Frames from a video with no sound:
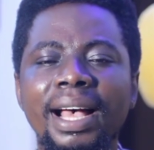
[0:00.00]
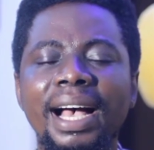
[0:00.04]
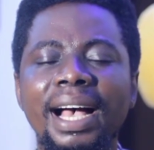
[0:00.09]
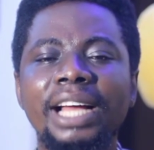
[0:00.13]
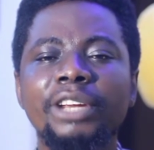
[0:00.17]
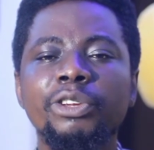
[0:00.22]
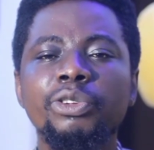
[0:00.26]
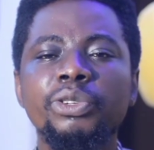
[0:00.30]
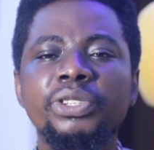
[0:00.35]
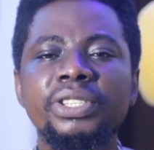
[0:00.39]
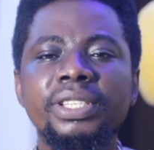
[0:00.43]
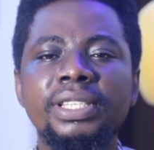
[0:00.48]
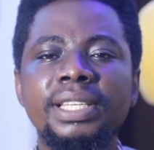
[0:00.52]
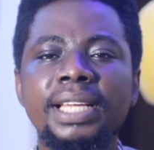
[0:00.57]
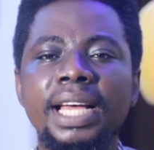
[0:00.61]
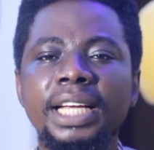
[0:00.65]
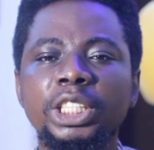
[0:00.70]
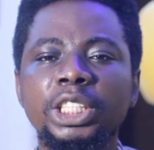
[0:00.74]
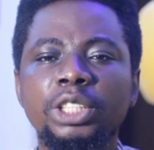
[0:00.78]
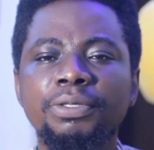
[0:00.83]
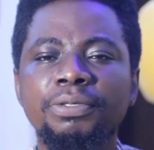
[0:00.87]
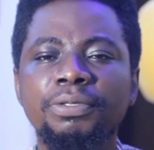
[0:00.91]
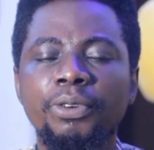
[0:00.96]
and you
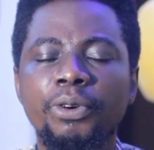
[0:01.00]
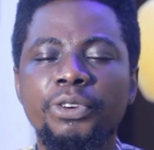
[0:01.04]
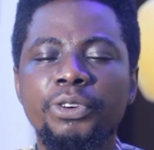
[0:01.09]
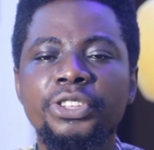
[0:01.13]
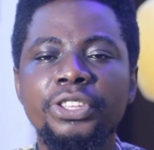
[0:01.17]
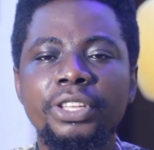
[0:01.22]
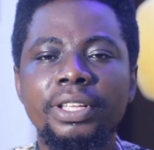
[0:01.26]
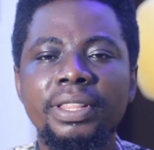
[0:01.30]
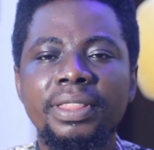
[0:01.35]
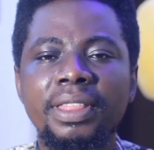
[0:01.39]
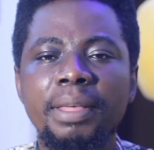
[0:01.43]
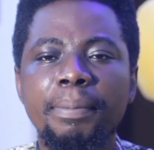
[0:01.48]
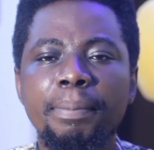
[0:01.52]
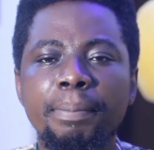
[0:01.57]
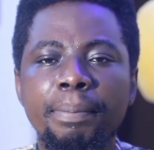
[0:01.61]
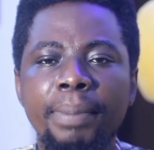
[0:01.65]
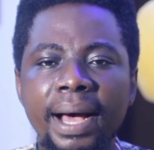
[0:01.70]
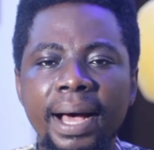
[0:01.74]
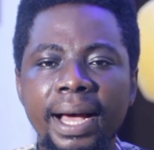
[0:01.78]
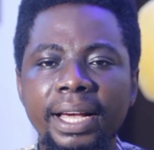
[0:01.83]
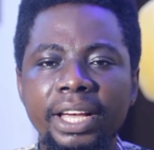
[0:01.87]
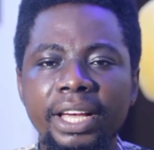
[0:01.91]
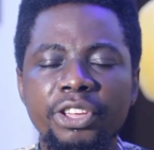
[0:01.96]
search for the
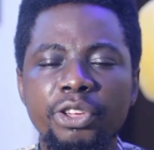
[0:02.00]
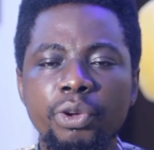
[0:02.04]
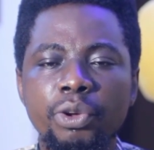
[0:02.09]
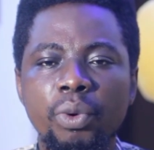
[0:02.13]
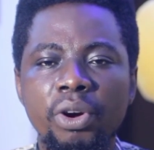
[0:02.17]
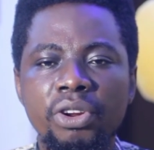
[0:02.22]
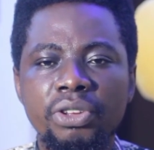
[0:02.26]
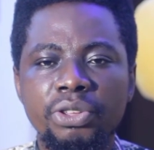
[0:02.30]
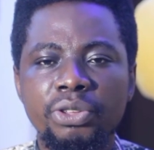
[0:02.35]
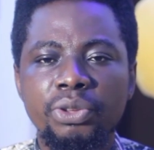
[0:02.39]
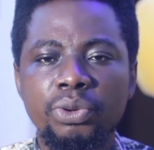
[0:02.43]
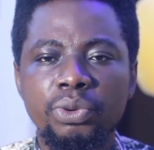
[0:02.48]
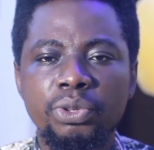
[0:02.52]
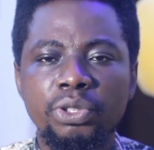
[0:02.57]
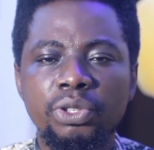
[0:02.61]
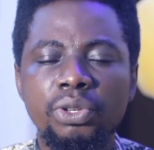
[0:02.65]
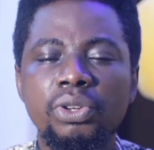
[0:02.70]
bank you want to use.